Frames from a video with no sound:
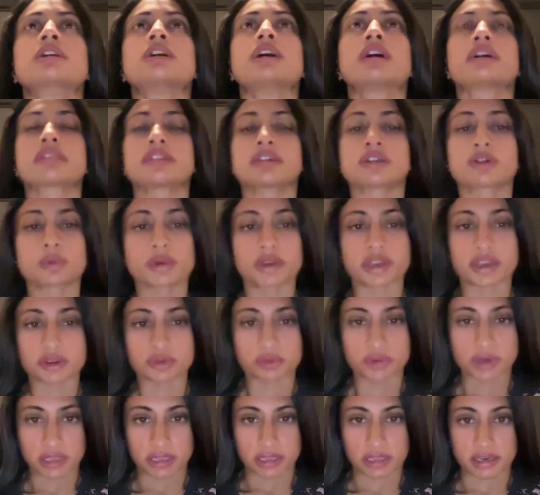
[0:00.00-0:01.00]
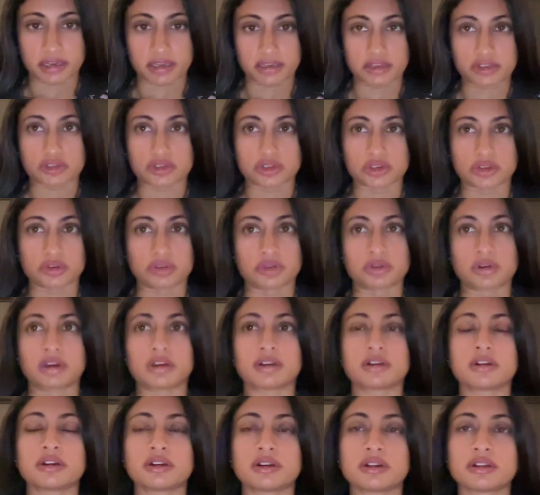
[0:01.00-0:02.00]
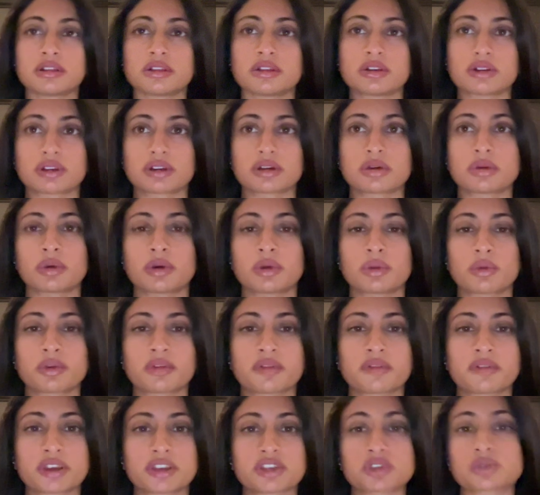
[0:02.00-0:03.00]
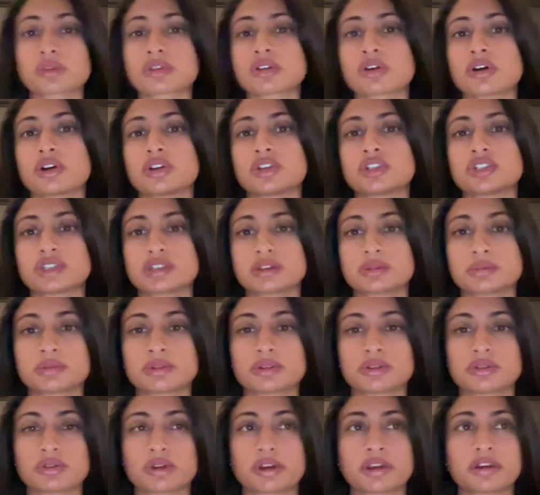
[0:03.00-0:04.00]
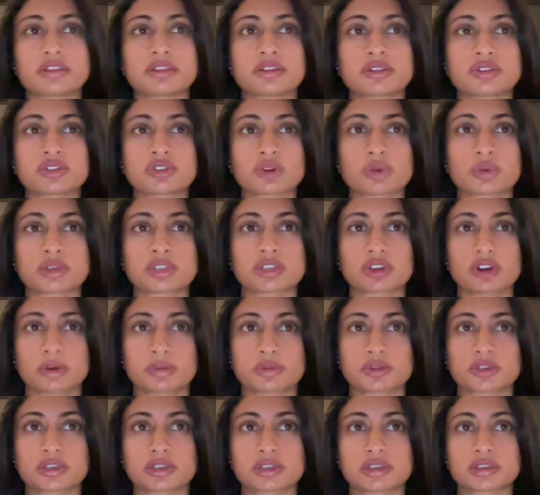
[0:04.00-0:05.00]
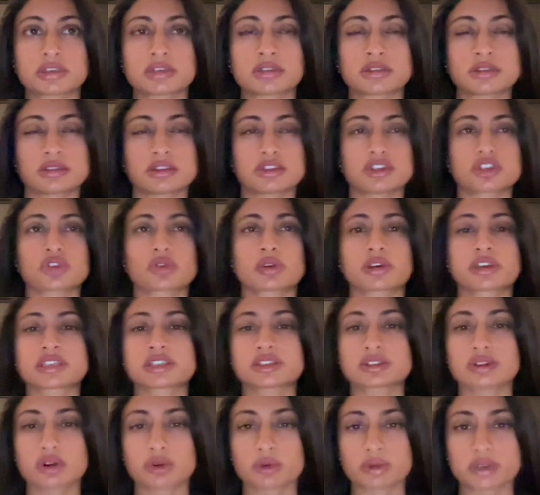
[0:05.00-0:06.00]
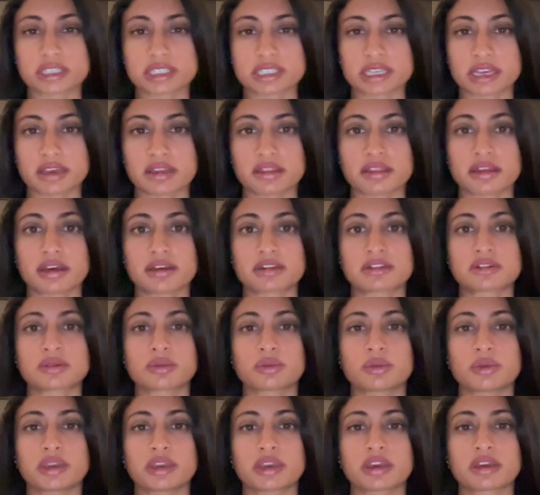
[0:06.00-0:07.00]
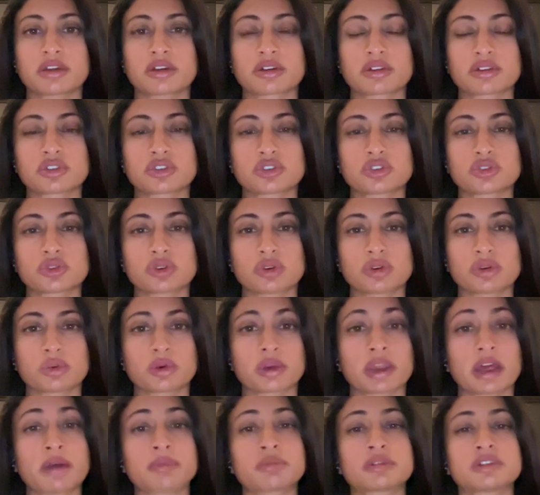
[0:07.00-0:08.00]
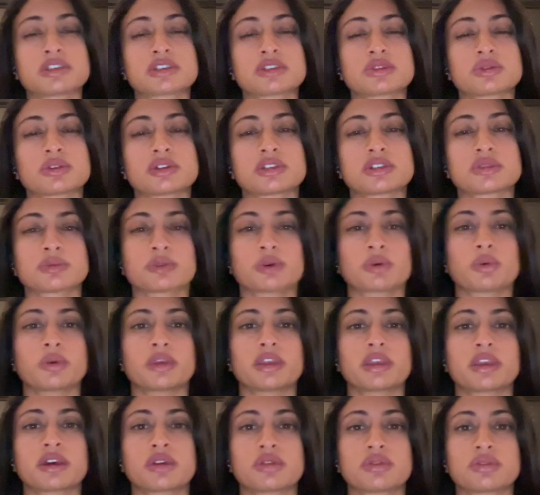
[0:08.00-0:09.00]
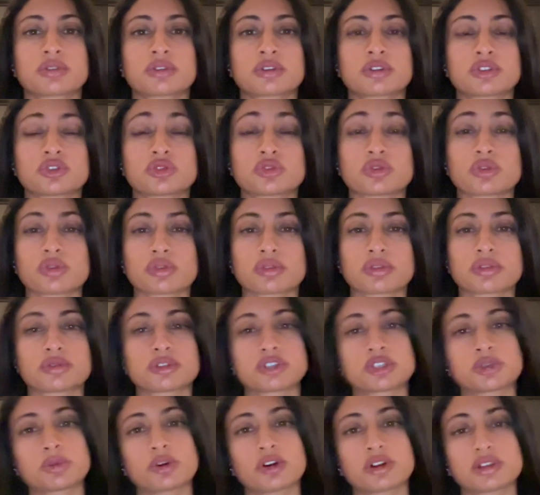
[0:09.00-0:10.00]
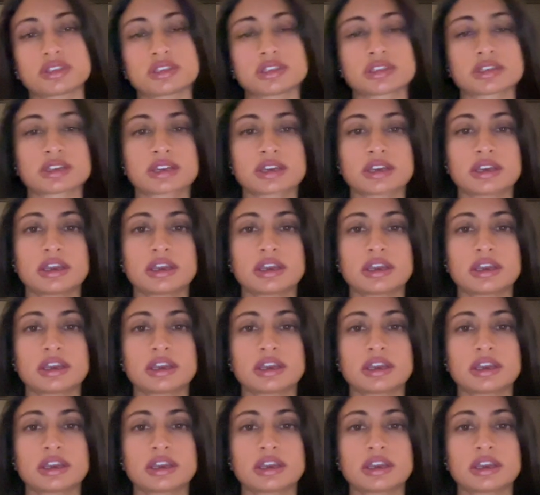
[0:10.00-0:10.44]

I think we can reel it into, look, when we're faced with hardship, right, there's always options. The Stoics always say that we cannot control what happens to us, but we can control the response.